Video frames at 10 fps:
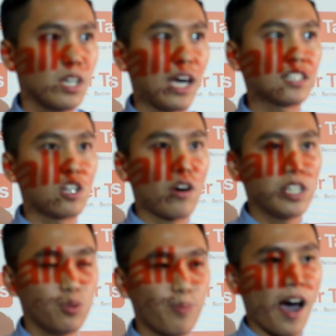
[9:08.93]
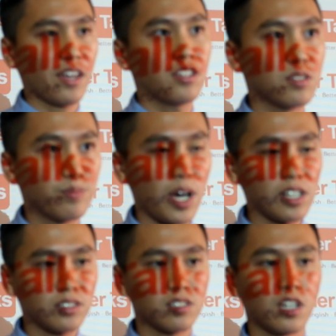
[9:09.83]
As long as you
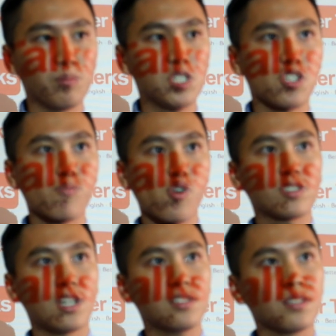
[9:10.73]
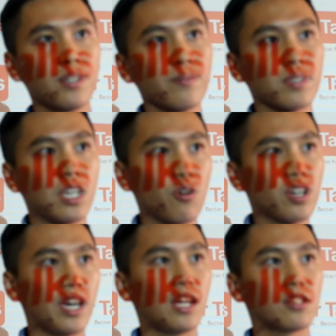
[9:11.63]
pass the admission process, you're
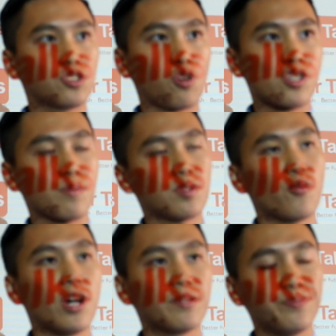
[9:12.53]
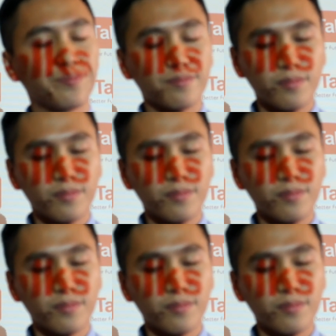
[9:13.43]
gonna get a scholarship somewhat.